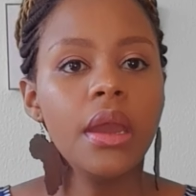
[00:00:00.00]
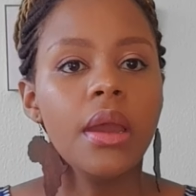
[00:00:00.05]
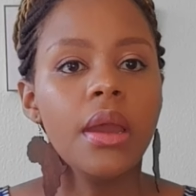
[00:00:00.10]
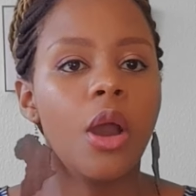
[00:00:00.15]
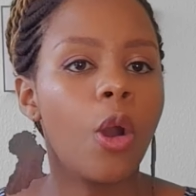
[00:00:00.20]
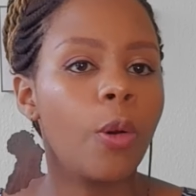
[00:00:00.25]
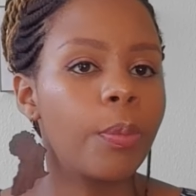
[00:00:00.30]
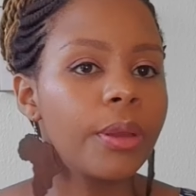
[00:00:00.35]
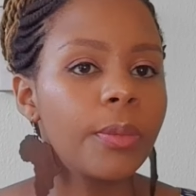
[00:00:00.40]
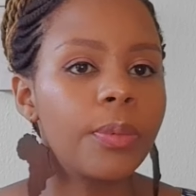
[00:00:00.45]

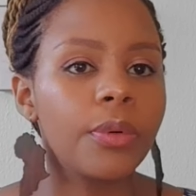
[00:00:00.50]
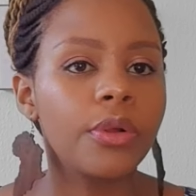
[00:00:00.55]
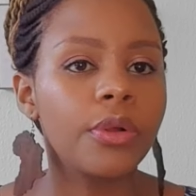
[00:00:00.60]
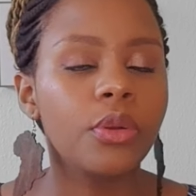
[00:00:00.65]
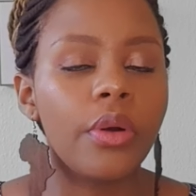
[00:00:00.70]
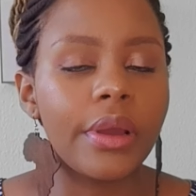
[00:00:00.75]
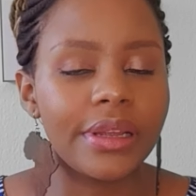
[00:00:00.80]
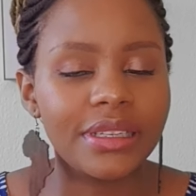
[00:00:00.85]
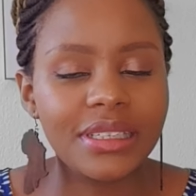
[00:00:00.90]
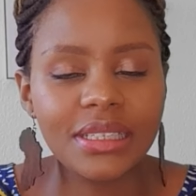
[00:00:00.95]
or people who,
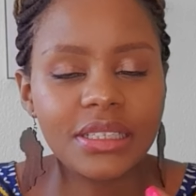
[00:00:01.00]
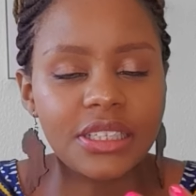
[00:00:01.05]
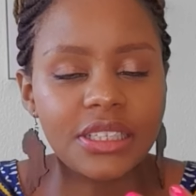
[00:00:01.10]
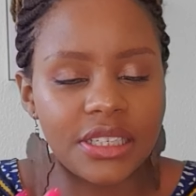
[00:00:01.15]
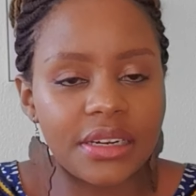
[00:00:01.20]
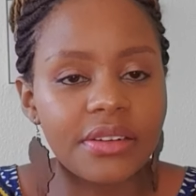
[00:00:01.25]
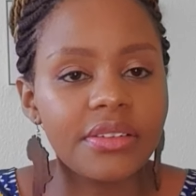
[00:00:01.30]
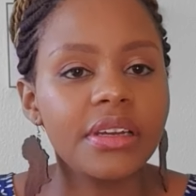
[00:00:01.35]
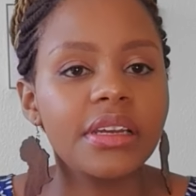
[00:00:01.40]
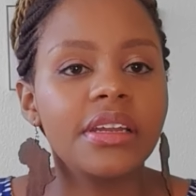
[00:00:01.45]
it's
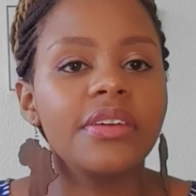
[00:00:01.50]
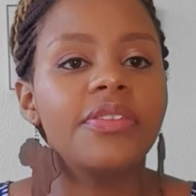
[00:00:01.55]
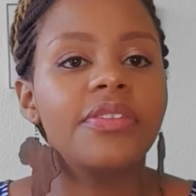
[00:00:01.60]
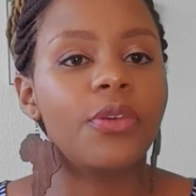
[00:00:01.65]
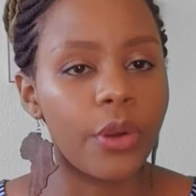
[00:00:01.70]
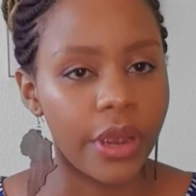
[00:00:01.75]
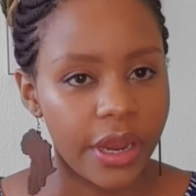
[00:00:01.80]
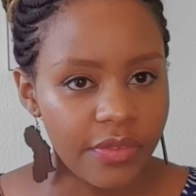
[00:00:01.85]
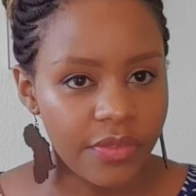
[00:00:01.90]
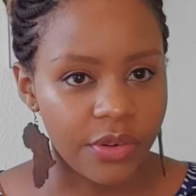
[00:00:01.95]
generally for
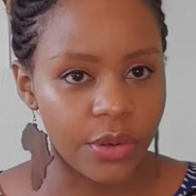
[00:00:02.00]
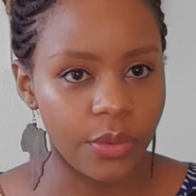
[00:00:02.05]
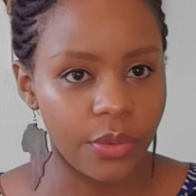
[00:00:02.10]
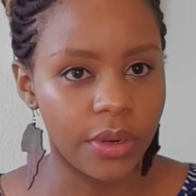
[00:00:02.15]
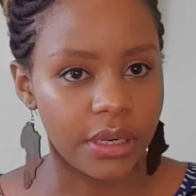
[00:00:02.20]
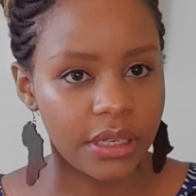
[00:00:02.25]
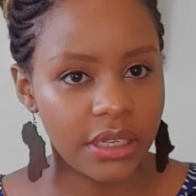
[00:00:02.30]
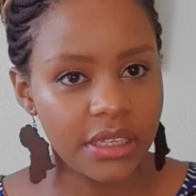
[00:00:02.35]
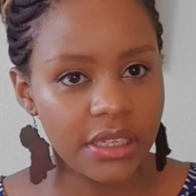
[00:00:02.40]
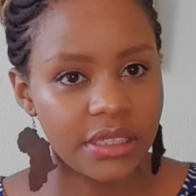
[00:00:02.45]

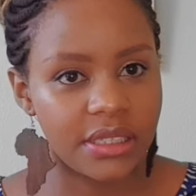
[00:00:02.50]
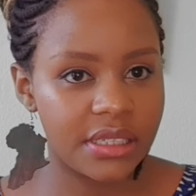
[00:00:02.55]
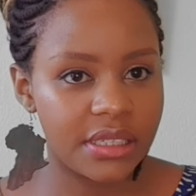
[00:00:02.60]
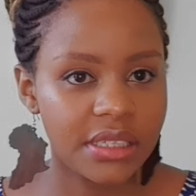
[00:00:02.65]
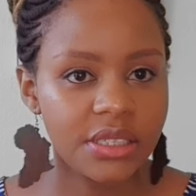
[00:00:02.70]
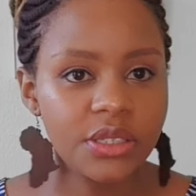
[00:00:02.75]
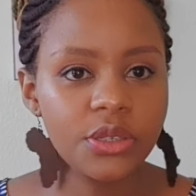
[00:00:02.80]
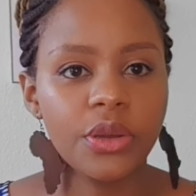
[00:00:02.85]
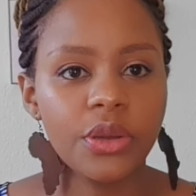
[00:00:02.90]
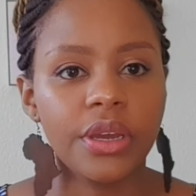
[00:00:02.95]
everyone. It's
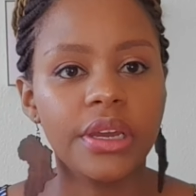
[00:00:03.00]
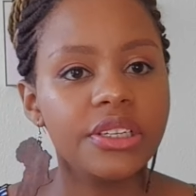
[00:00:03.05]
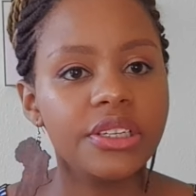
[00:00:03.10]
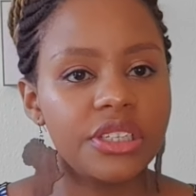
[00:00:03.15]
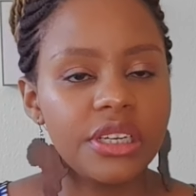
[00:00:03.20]
just your age